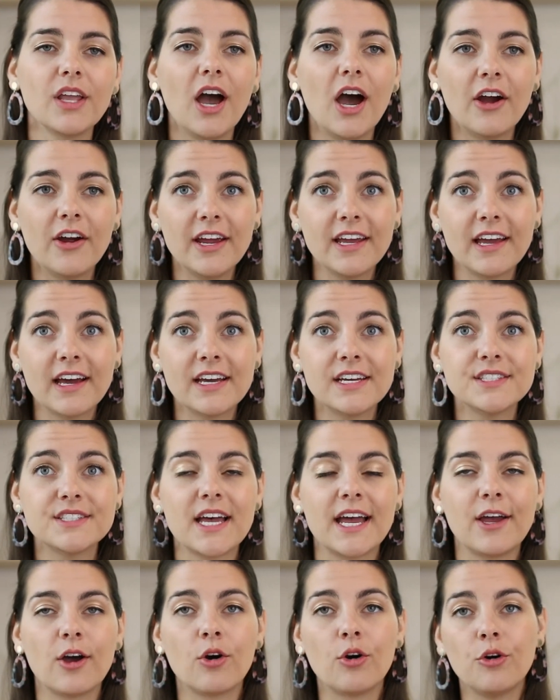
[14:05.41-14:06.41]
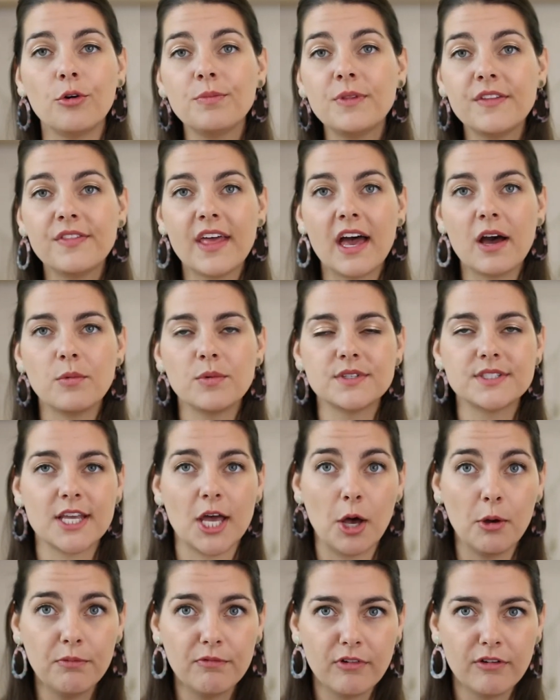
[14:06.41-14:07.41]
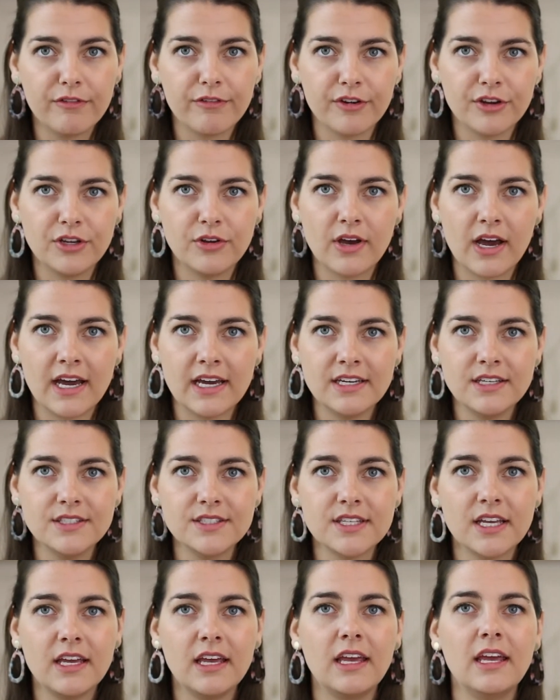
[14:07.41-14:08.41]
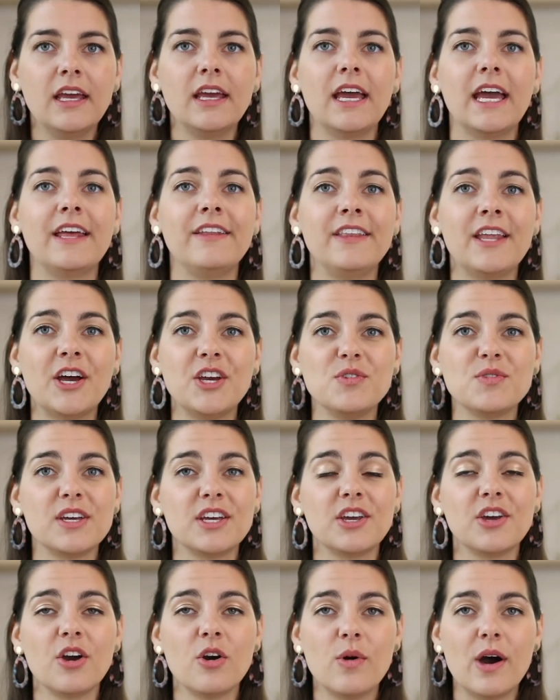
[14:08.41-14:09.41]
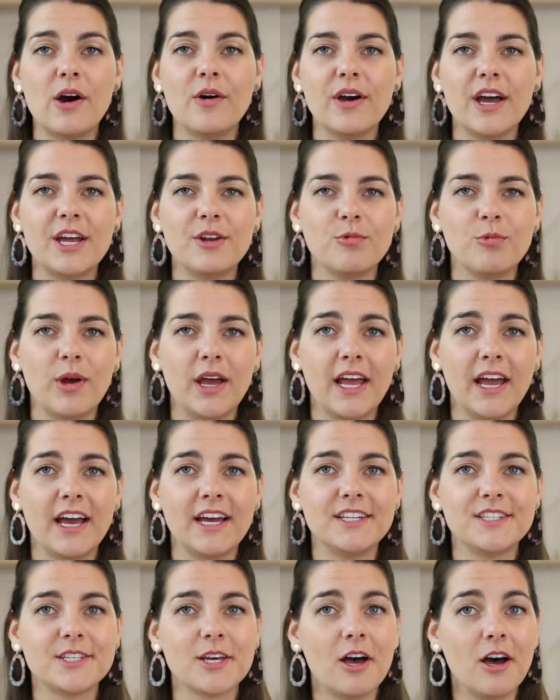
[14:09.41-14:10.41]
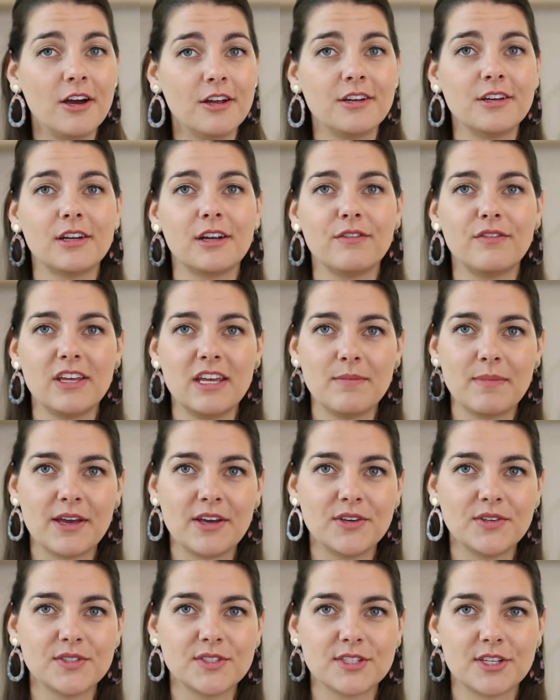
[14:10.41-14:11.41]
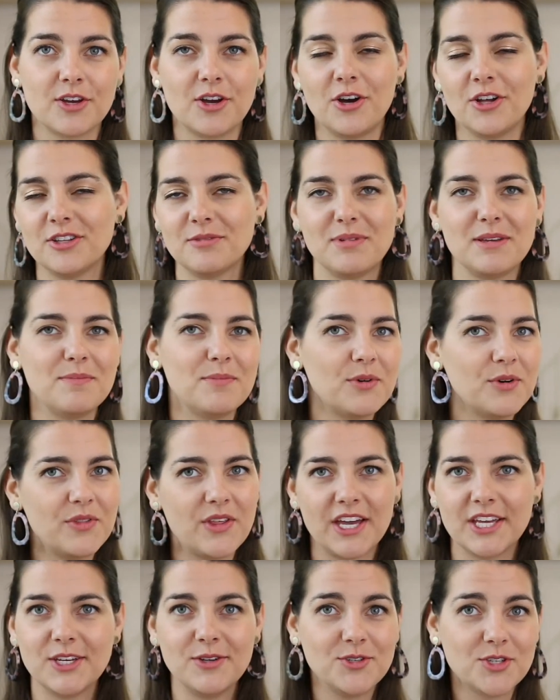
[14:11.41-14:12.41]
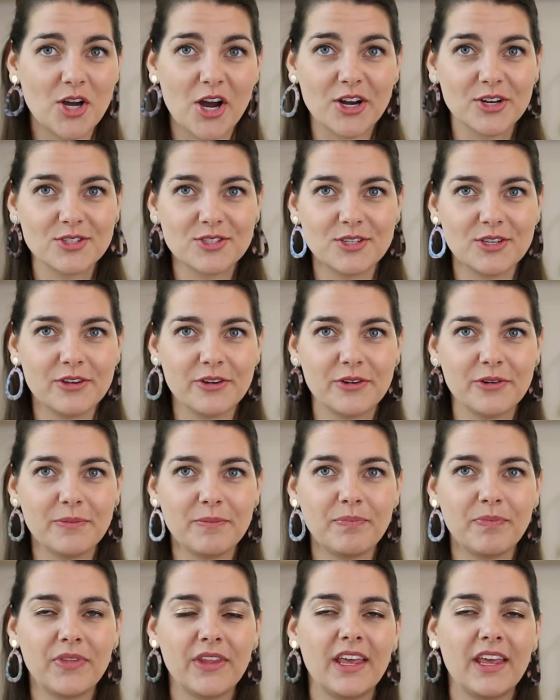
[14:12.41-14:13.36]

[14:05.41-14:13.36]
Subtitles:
All right, guys, I hope that was helpful for you guys. And now you can go out and write a ton of emails to all the people that you talk to.